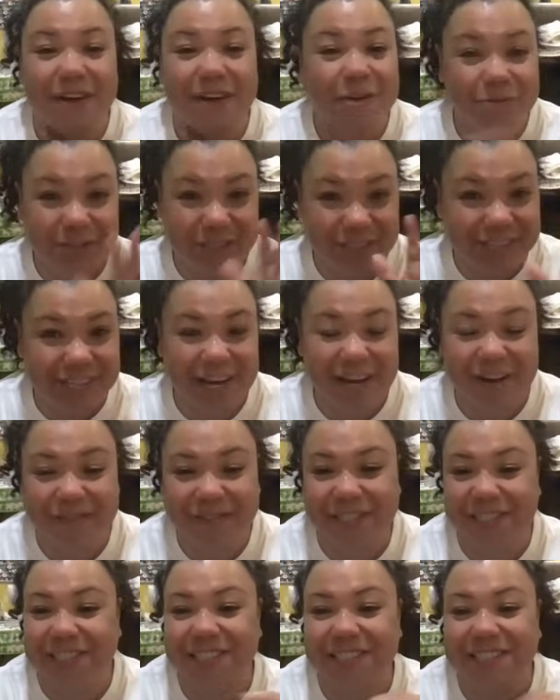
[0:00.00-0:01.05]
I would love
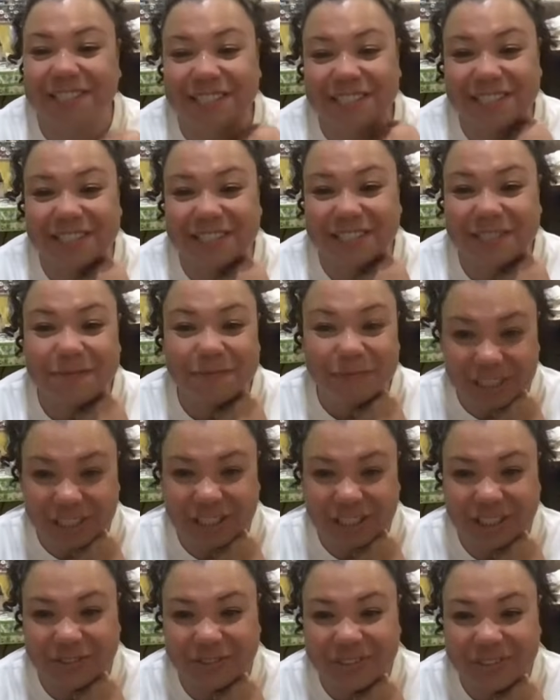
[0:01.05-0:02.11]
to
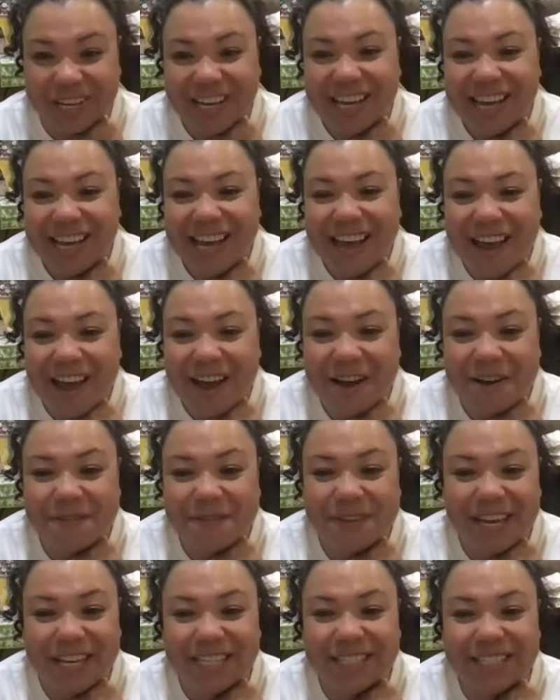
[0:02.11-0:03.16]
meet you.
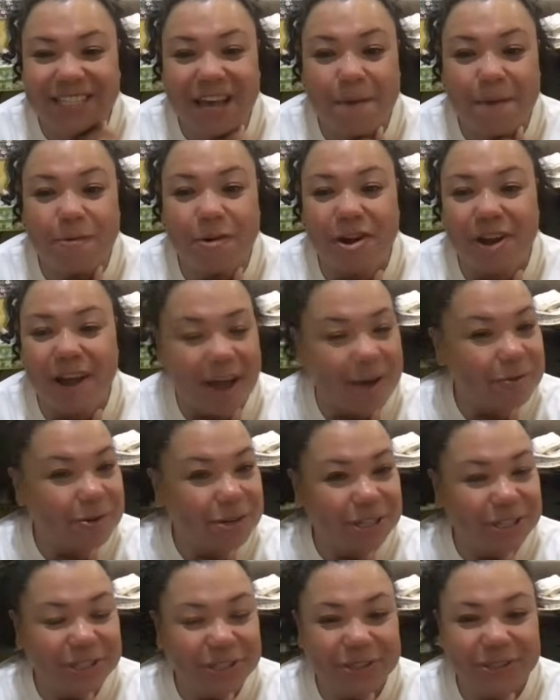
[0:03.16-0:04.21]
Hey Deborah, how are
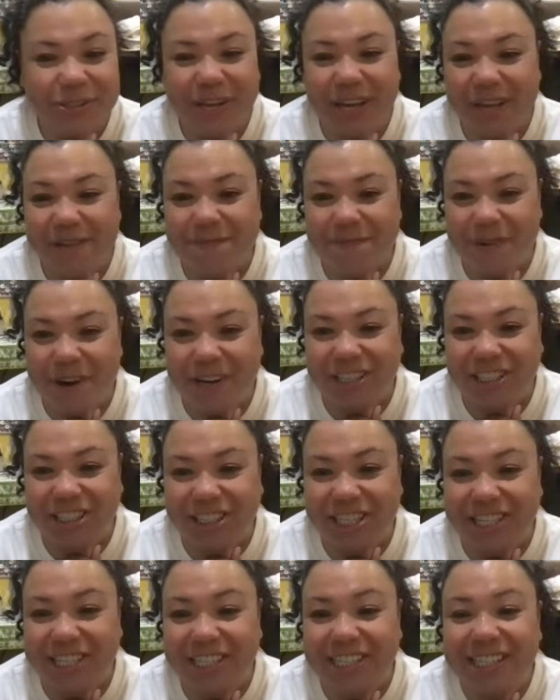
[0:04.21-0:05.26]
you? Hey
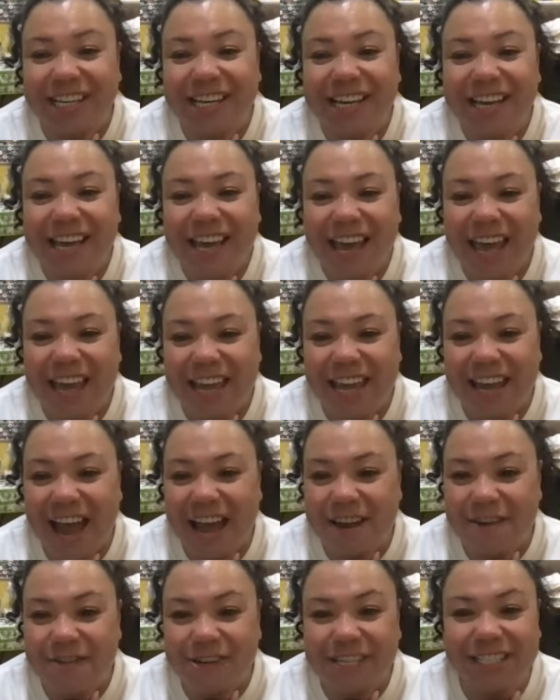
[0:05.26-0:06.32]
Marcia. Hey
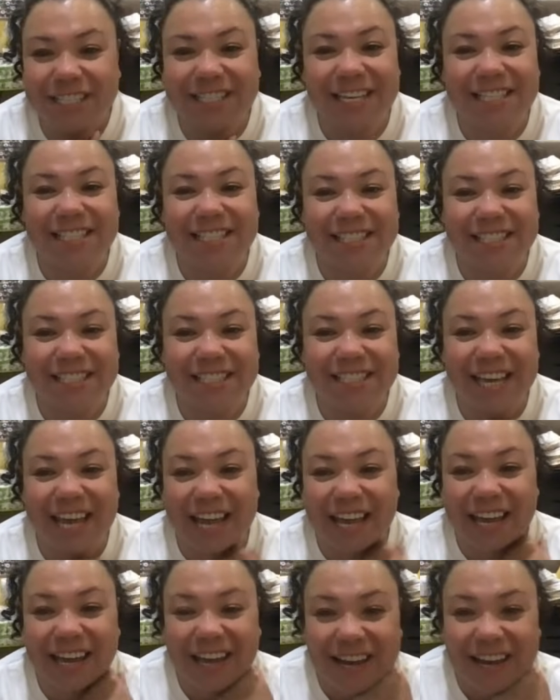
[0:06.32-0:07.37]
Iris, I see
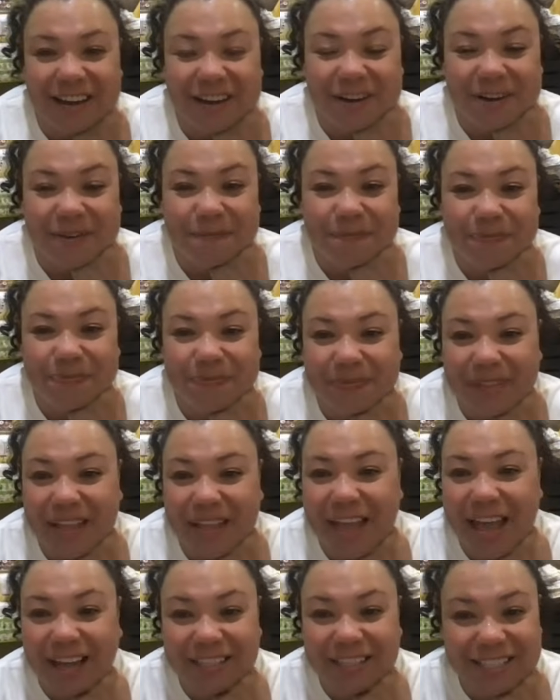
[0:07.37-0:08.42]

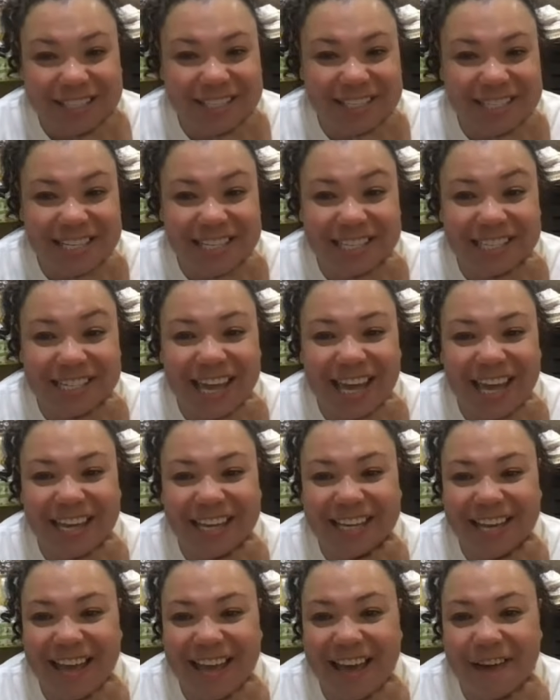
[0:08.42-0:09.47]
Allison. Hey
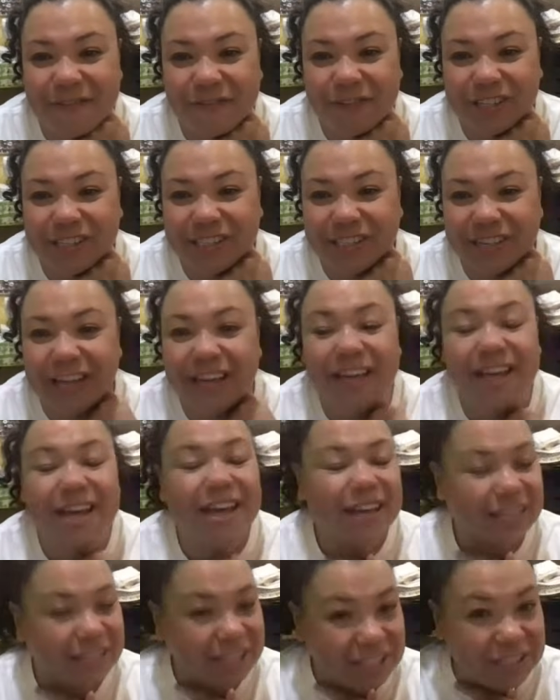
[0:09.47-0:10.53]
Evelyn.
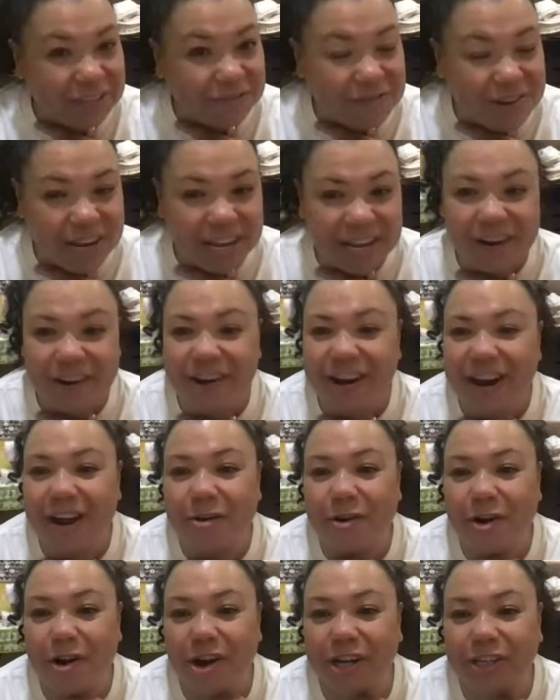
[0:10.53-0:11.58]
Eve there. How
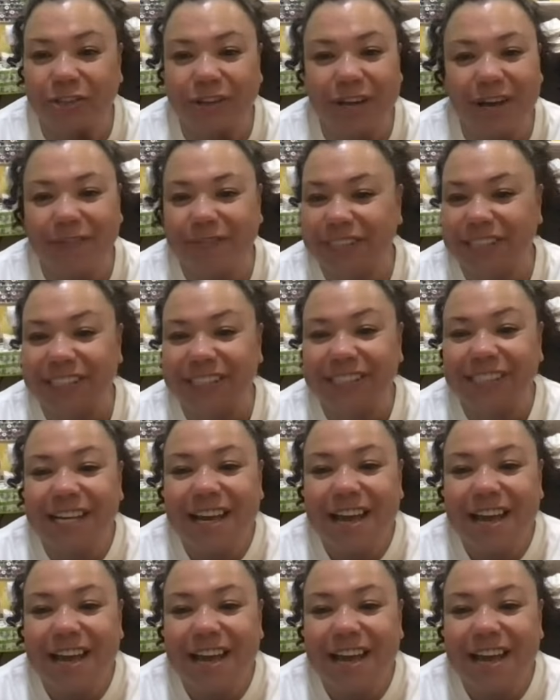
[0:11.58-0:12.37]
are you, Evelyn?